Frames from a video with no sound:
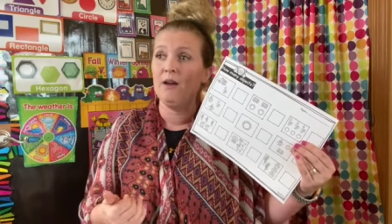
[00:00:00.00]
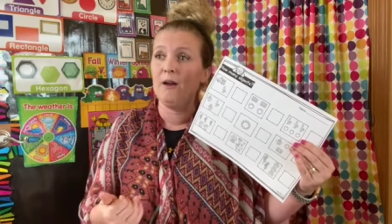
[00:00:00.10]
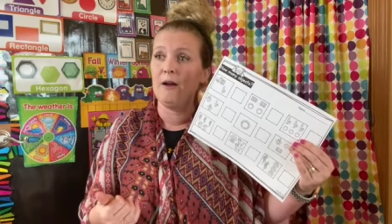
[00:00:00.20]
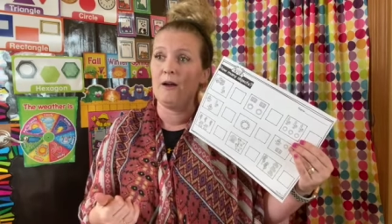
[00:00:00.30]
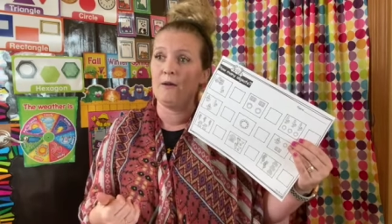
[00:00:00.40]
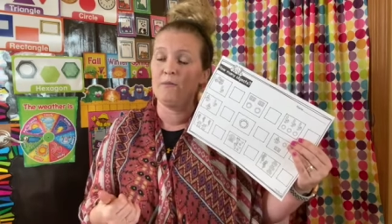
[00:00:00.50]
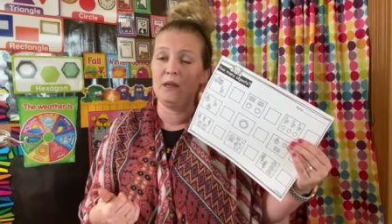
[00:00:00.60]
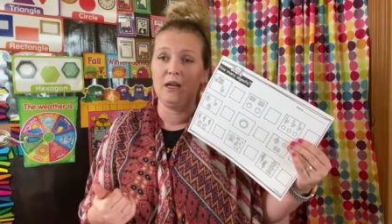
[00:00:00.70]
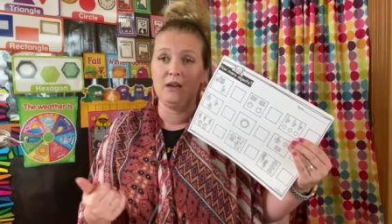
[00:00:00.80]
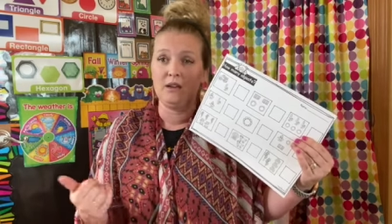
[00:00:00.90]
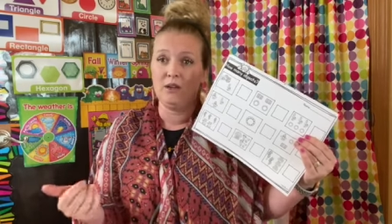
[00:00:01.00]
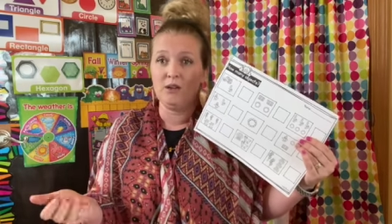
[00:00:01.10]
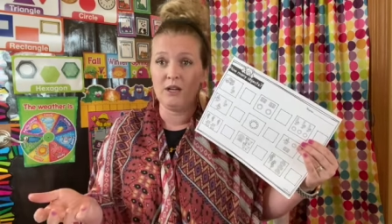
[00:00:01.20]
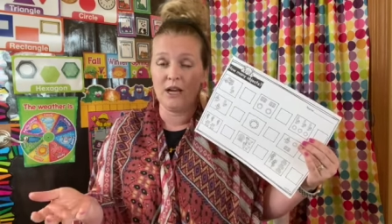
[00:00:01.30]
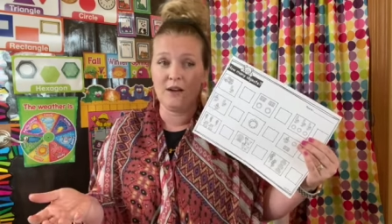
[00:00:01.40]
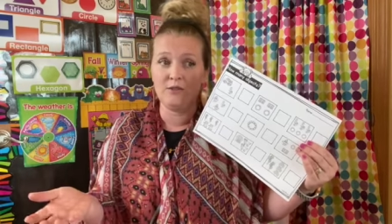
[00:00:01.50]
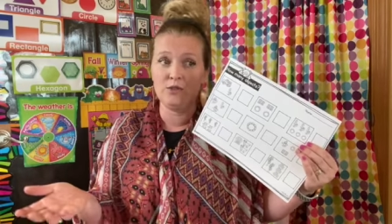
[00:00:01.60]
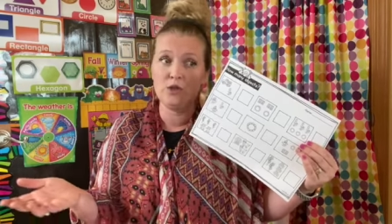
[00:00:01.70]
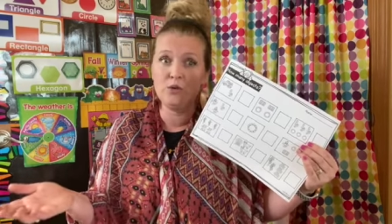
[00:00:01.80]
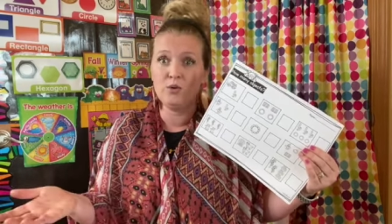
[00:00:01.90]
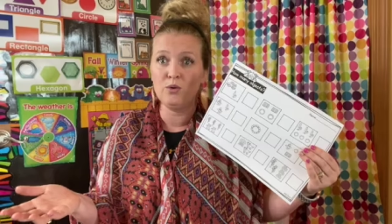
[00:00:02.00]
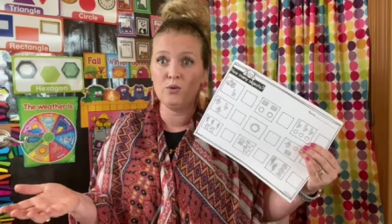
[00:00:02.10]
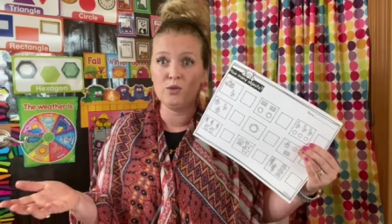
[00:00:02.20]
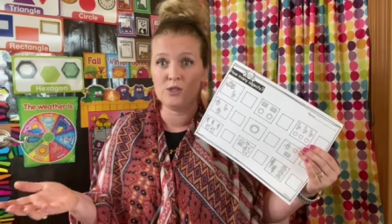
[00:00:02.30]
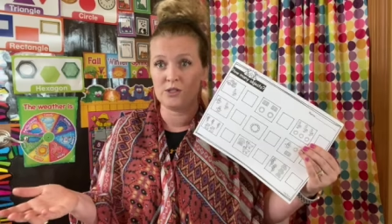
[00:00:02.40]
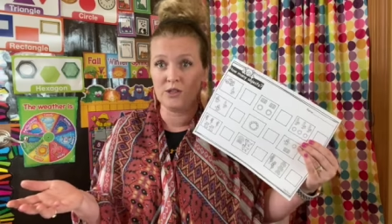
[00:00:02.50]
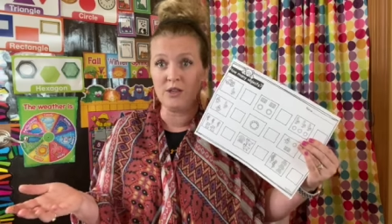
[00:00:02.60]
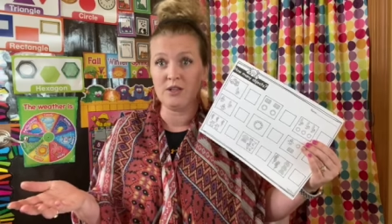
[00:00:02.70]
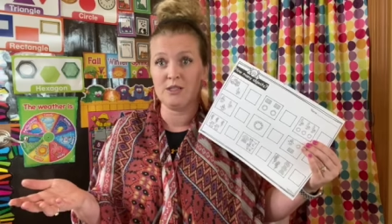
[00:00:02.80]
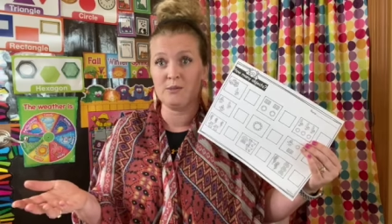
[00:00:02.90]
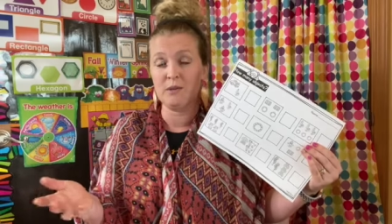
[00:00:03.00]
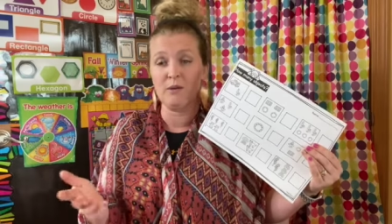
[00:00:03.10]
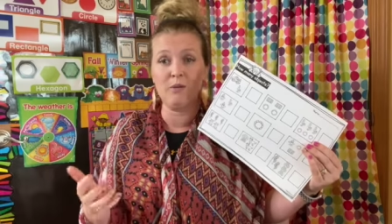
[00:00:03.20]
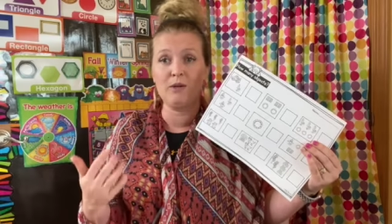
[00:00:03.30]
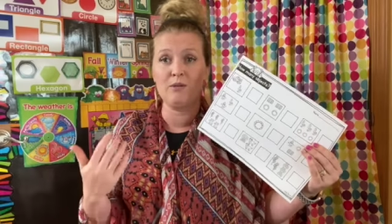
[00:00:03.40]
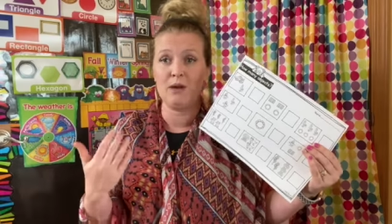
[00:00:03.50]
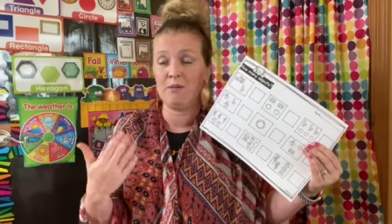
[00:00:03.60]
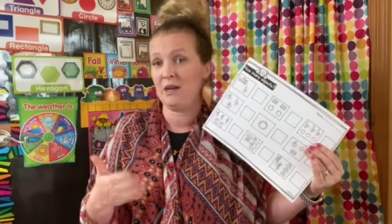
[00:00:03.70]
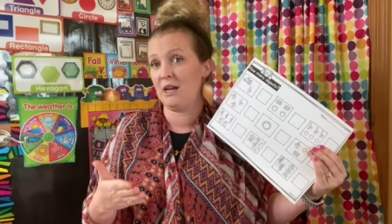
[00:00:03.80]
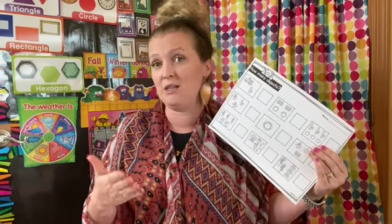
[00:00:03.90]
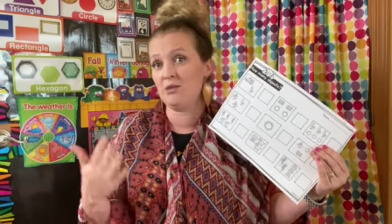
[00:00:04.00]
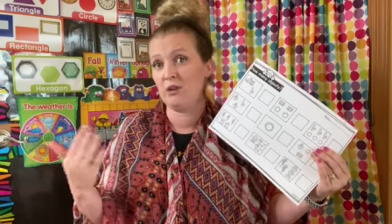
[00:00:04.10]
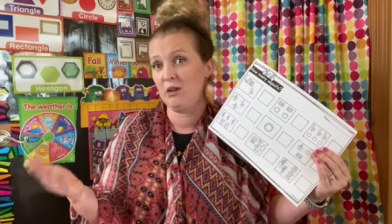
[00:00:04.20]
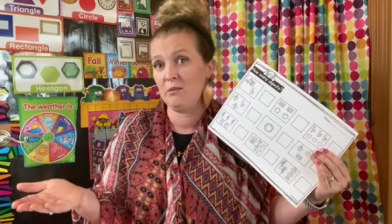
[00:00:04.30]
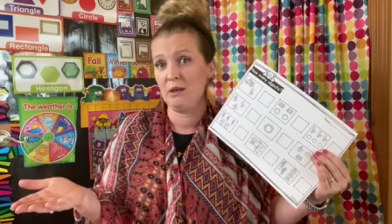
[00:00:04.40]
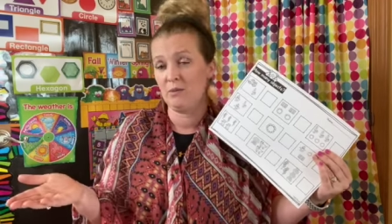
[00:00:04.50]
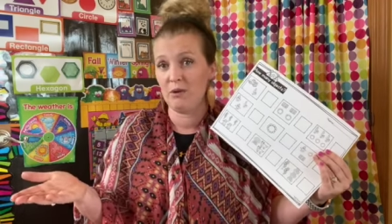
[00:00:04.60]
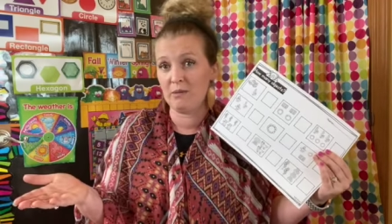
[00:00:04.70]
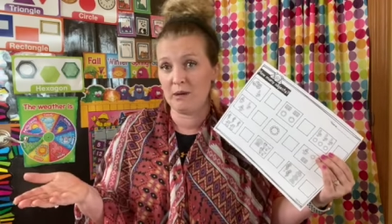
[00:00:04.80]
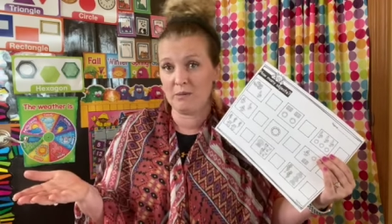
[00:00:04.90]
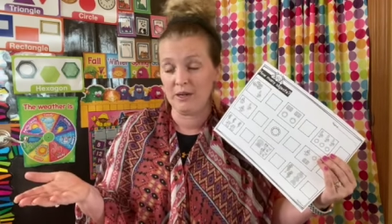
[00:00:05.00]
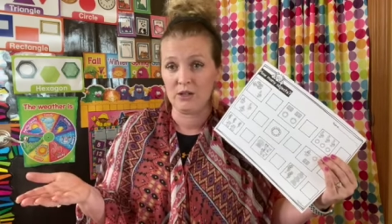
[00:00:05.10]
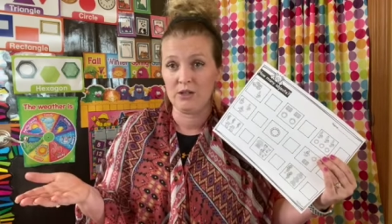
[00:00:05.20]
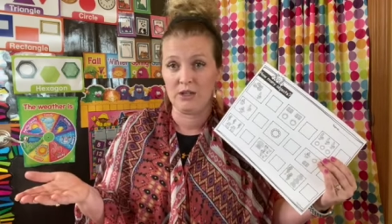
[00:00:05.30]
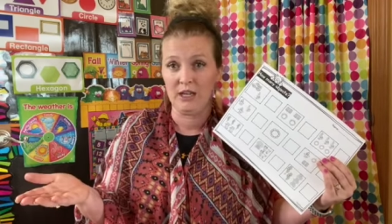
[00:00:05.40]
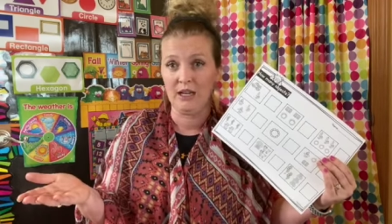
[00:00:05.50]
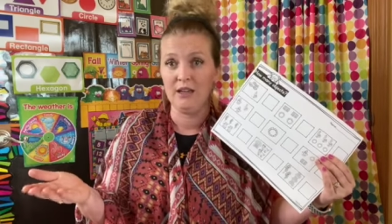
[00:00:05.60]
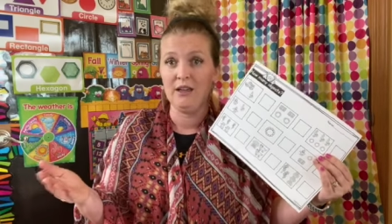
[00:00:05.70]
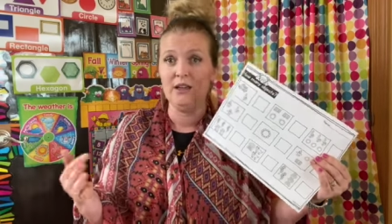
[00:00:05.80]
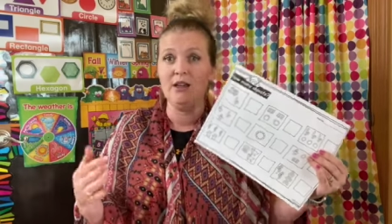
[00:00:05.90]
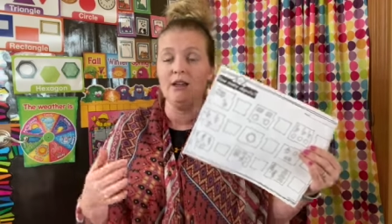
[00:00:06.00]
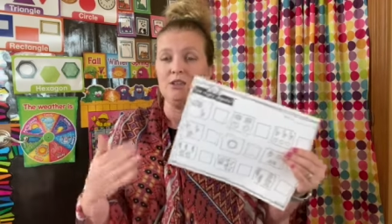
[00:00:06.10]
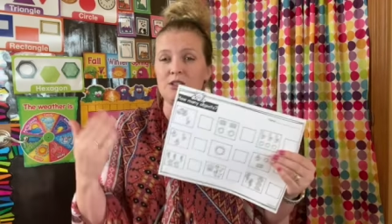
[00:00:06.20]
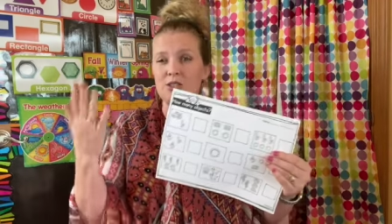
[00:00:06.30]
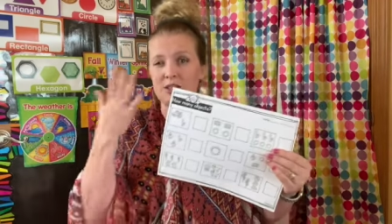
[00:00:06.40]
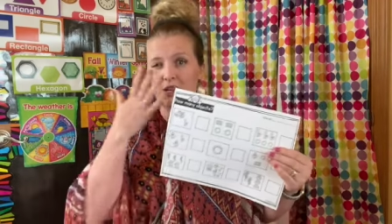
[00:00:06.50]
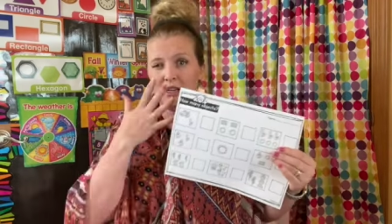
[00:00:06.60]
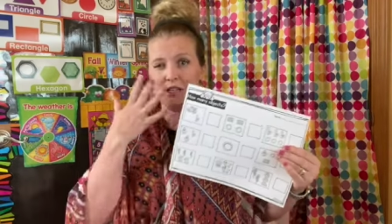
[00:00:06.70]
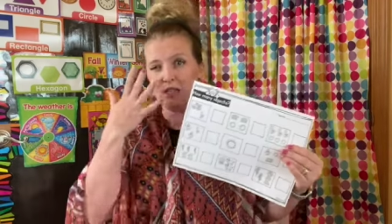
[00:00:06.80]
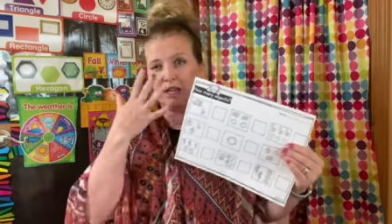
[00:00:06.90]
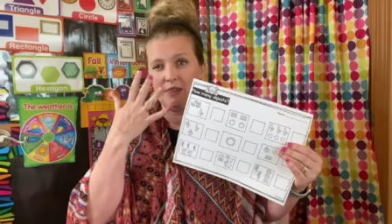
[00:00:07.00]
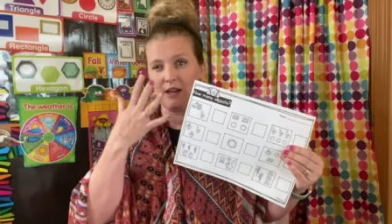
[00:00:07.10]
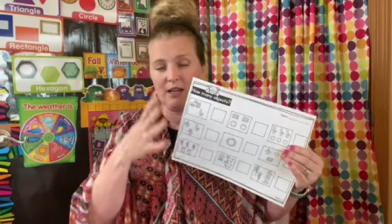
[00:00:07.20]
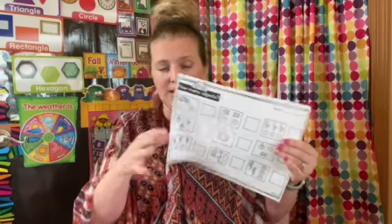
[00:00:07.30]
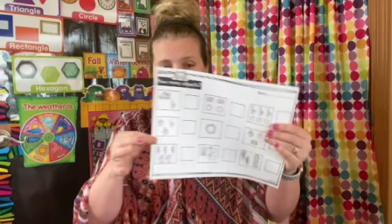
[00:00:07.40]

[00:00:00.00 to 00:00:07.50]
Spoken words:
Like you could have 2 desserts, but one might be ice cream and one might be a cookie, just to kind of to get that in their